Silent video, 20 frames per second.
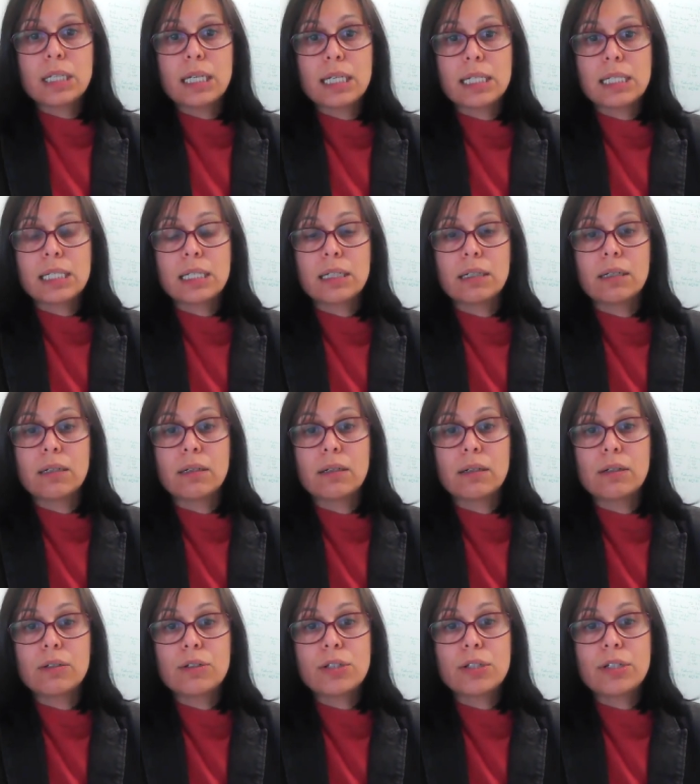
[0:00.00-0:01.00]
as a
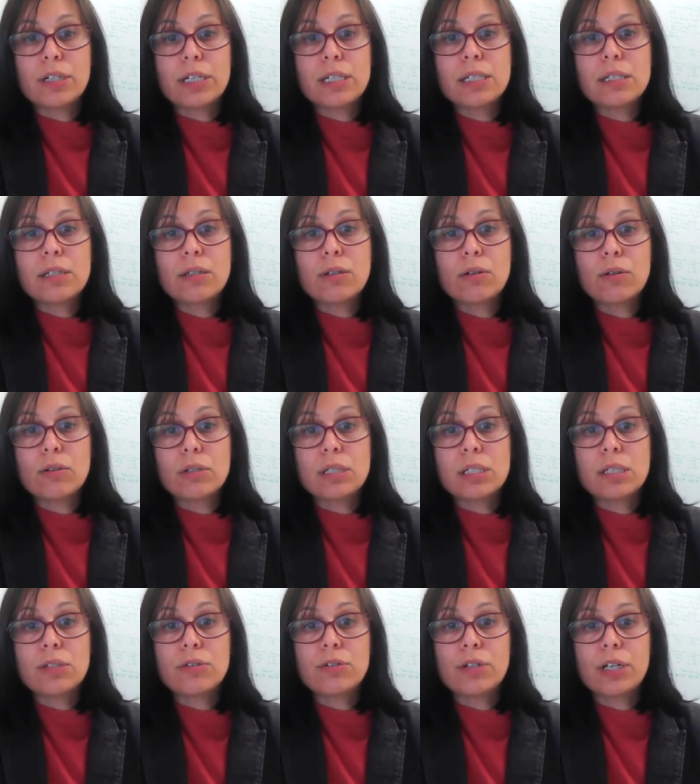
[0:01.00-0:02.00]
stress
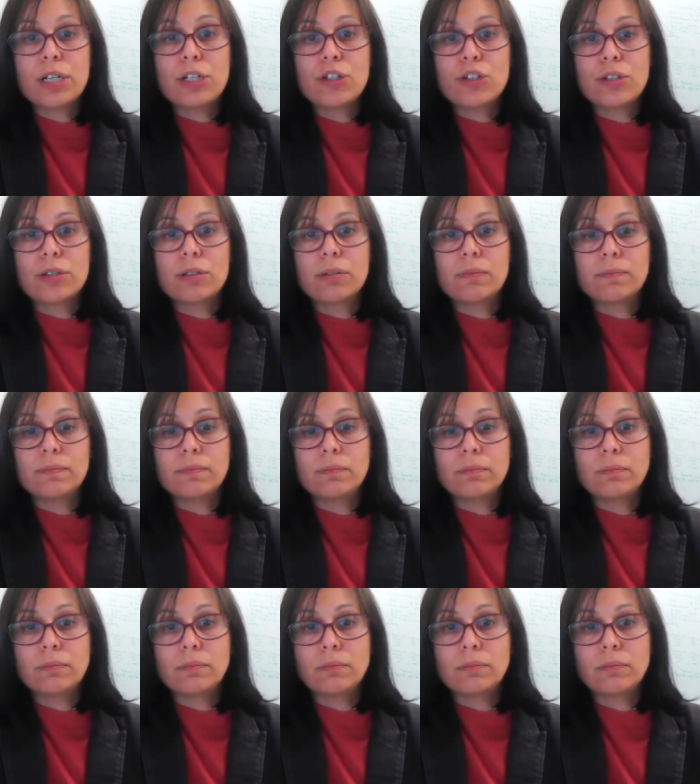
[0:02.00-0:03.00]

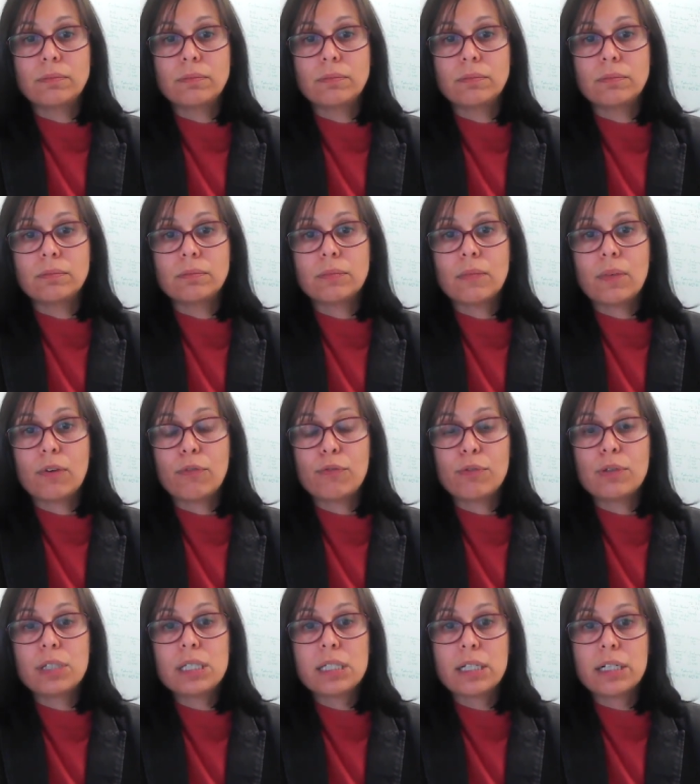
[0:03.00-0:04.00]
concentration
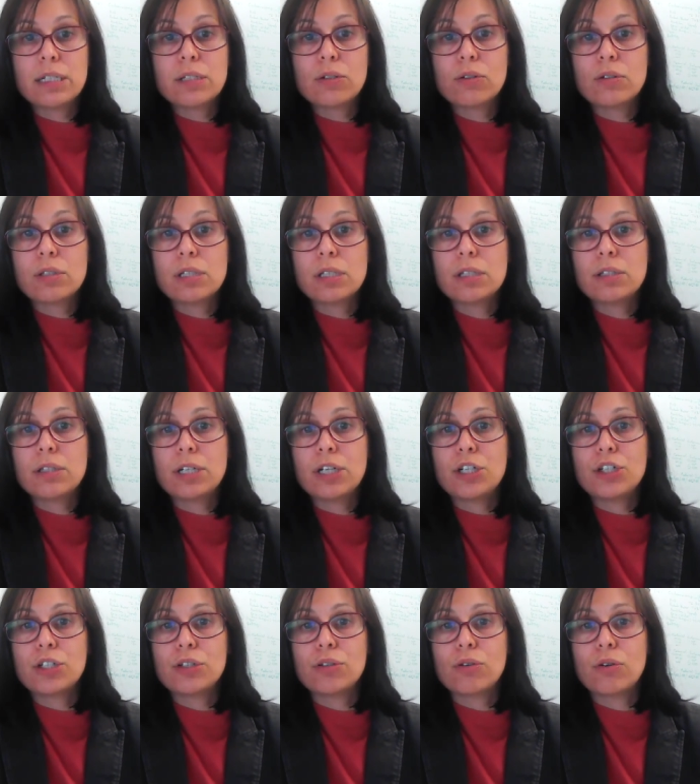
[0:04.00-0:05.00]
for stress
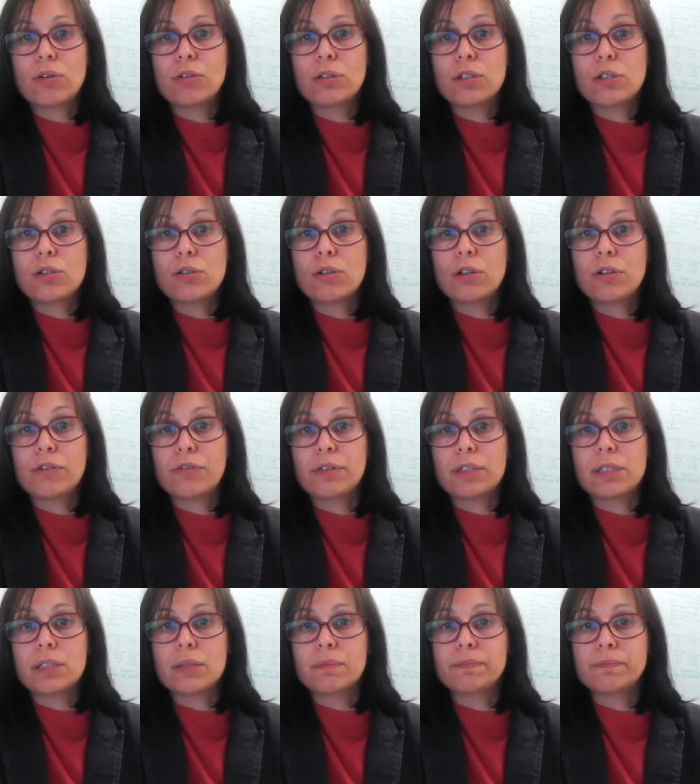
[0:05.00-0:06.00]
concentration on the
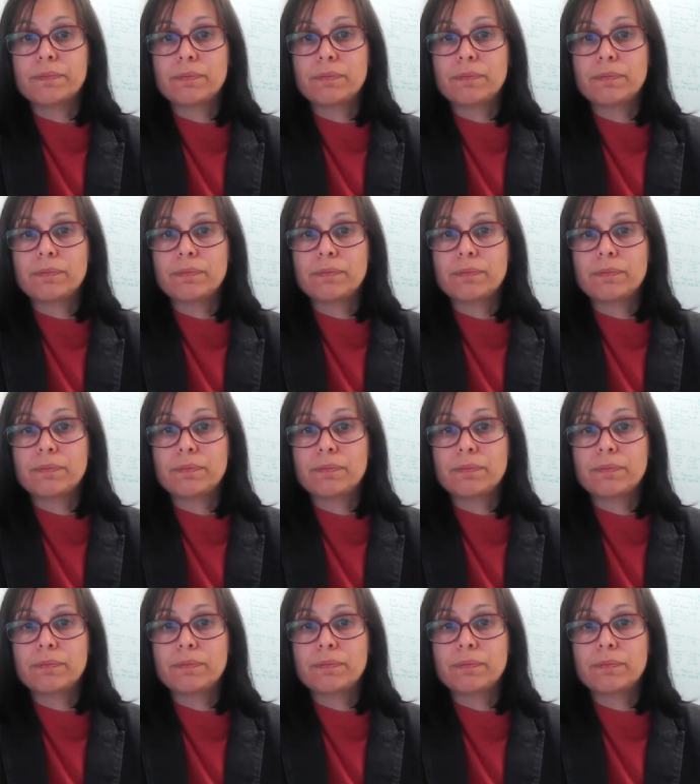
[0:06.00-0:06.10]
surface.